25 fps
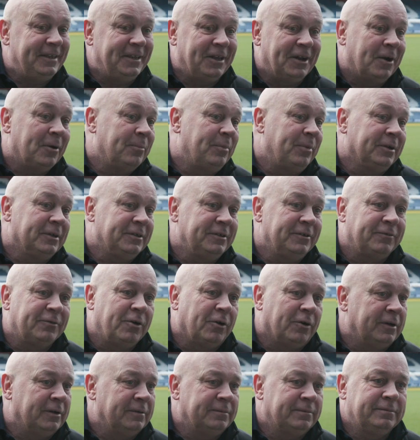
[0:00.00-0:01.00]
you know, but you've
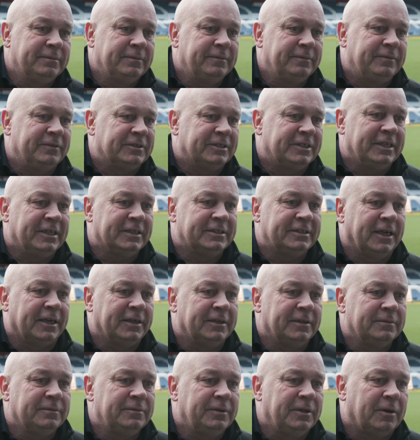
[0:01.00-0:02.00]
got to
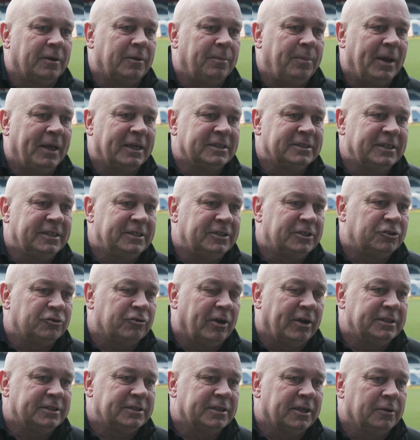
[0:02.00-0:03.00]
facilitate, you know, the players need to train.